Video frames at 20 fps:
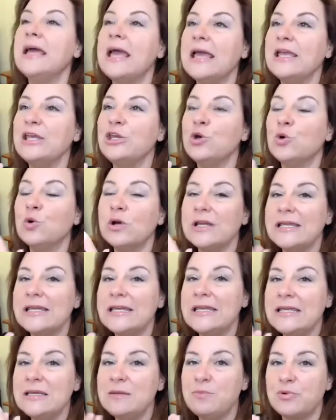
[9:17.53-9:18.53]
Your
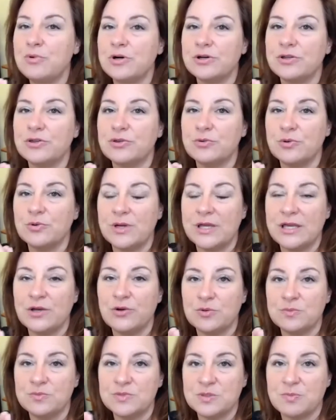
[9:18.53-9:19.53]
ebook through
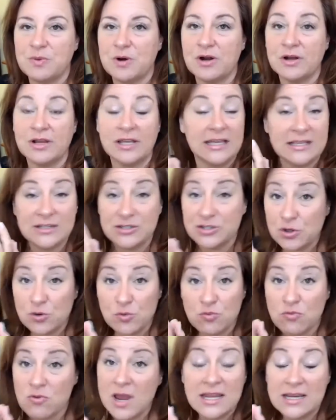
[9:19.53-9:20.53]
Ingram Spark is a
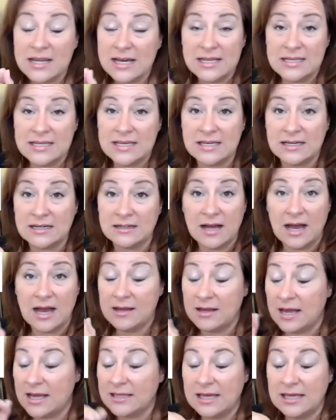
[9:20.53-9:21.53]
great idea.
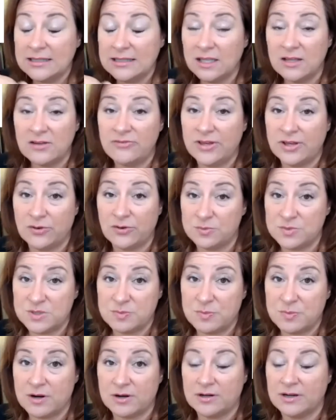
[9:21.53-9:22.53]
I love Ingram
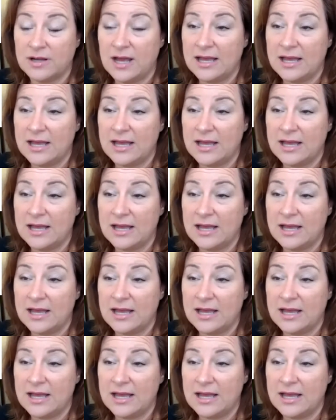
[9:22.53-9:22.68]
Spark.